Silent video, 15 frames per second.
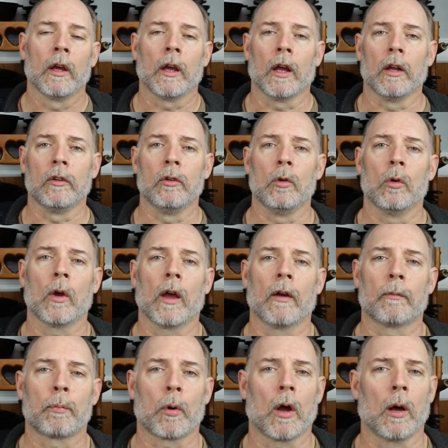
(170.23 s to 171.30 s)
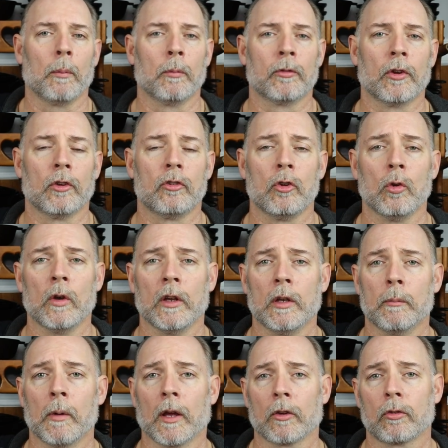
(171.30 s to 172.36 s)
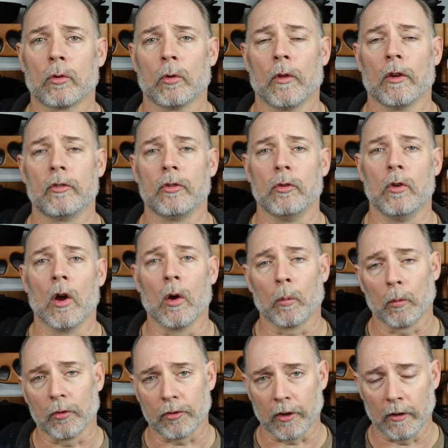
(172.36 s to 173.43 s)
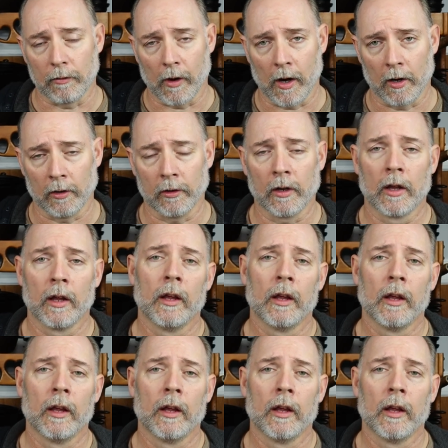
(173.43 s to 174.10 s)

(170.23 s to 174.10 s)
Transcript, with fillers: and you have problems that you need to make sure that you don't receive iron.